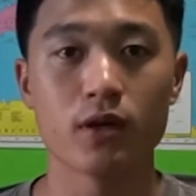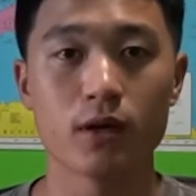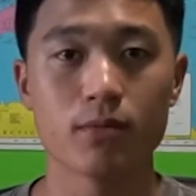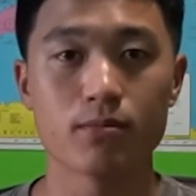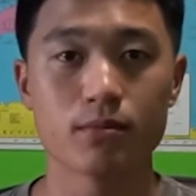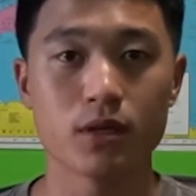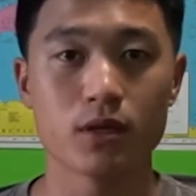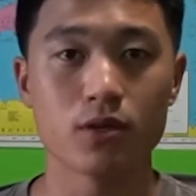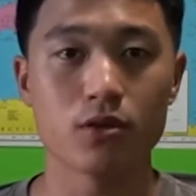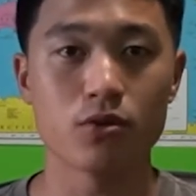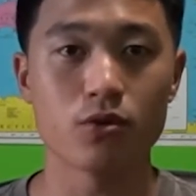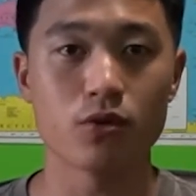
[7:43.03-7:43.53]

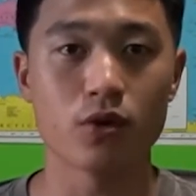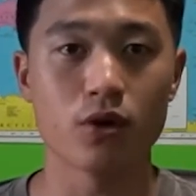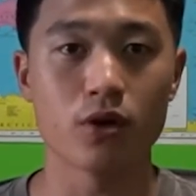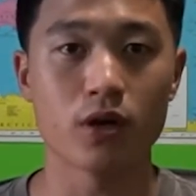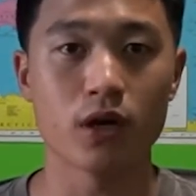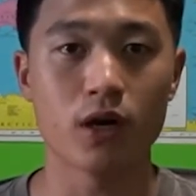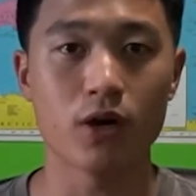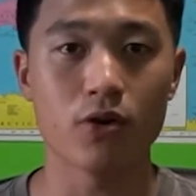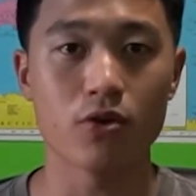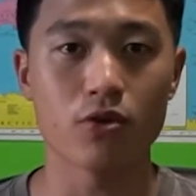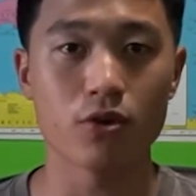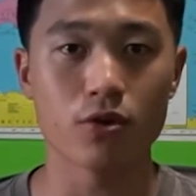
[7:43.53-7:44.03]
update you on
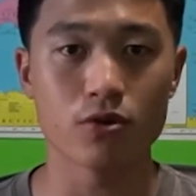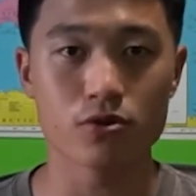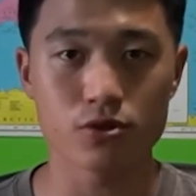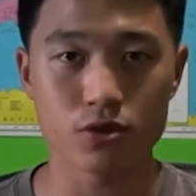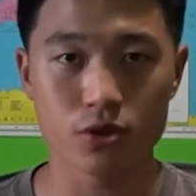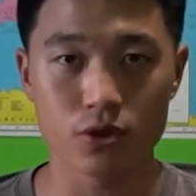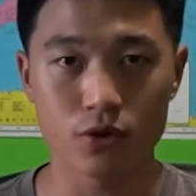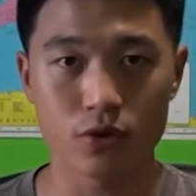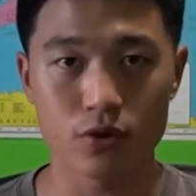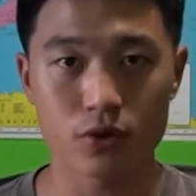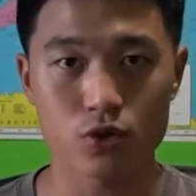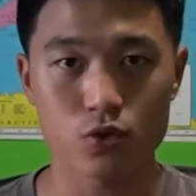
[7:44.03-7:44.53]
how those are
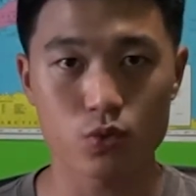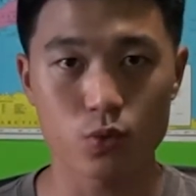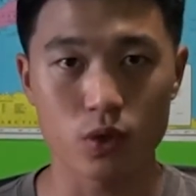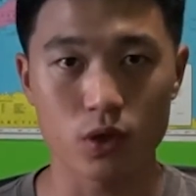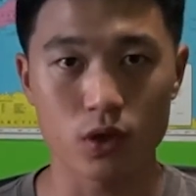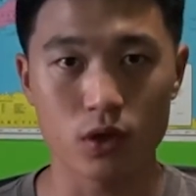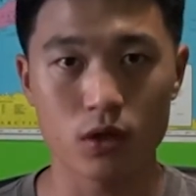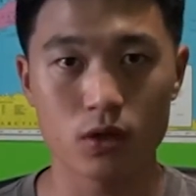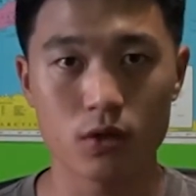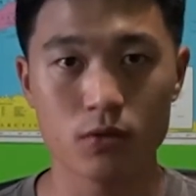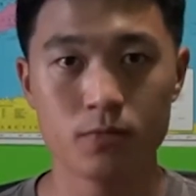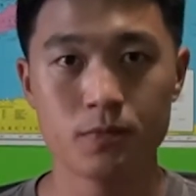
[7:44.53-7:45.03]
going as
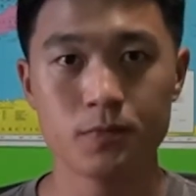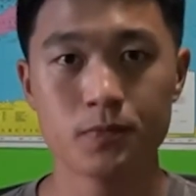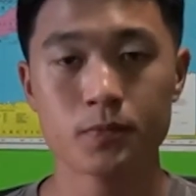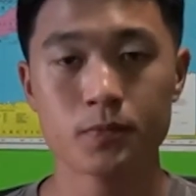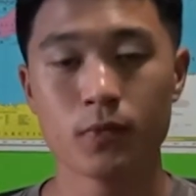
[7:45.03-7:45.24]
well.